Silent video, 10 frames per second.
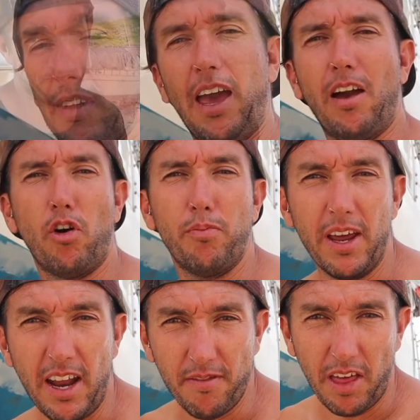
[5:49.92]
How old
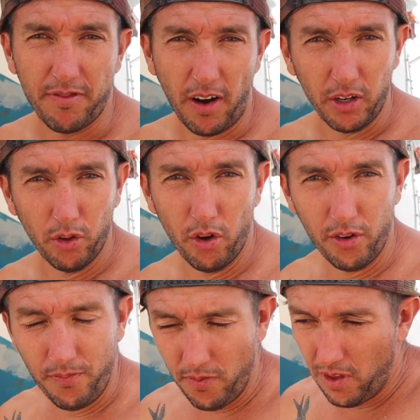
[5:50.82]
men have their front
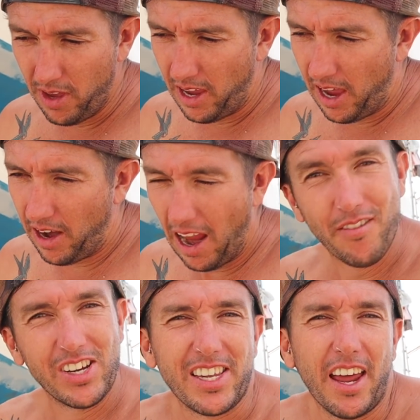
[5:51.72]
lawn, and
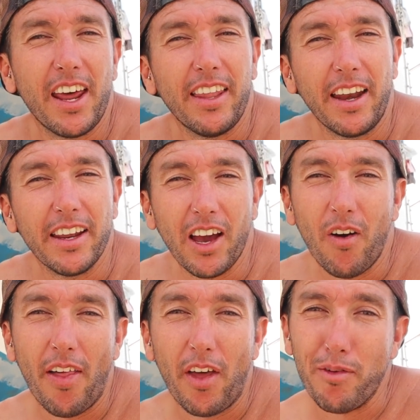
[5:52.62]
every Sunday they go
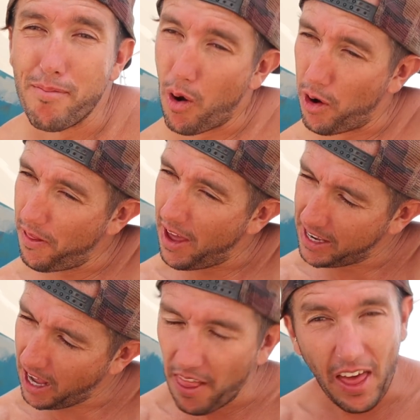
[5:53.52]
out there and mow it, and they
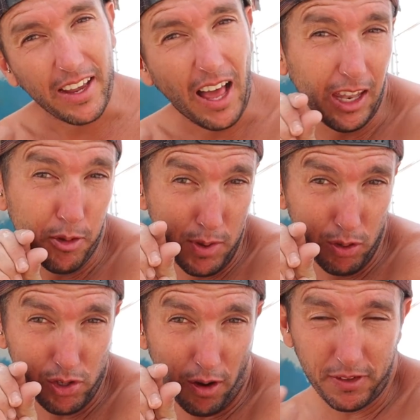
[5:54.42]
cut that couple of
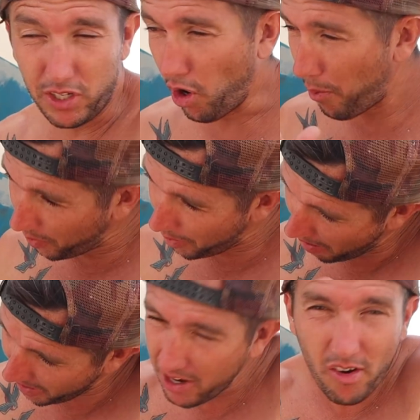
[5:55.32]
mils off the top and they
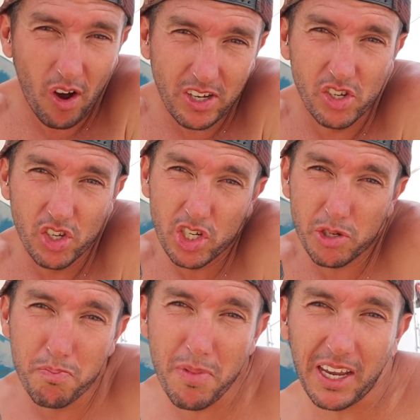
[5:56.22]
make it nice and
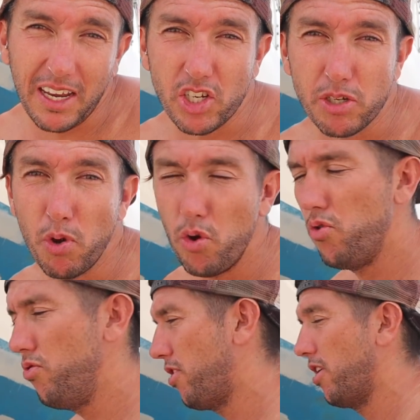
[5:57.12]
smickin'
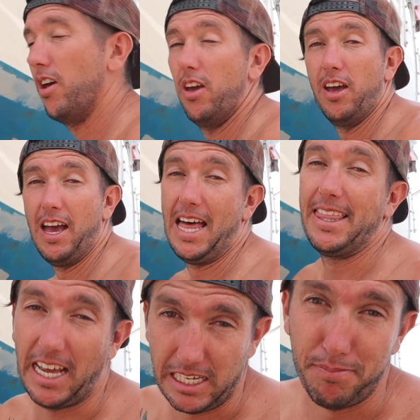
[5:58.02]
smooth.
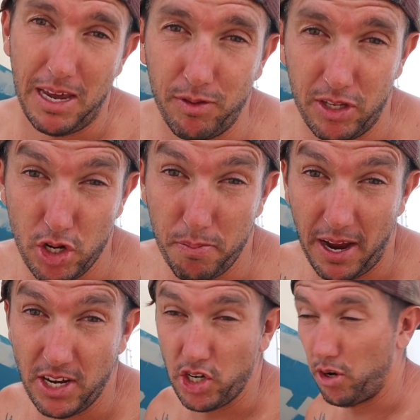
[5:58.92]
That's me with the new
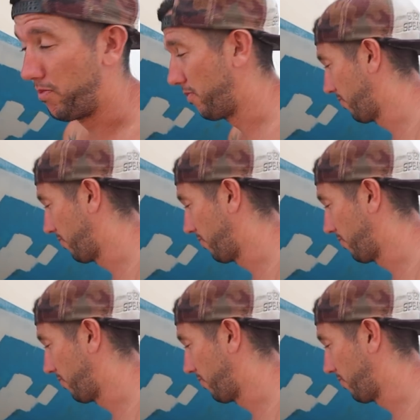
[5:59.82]
paint job.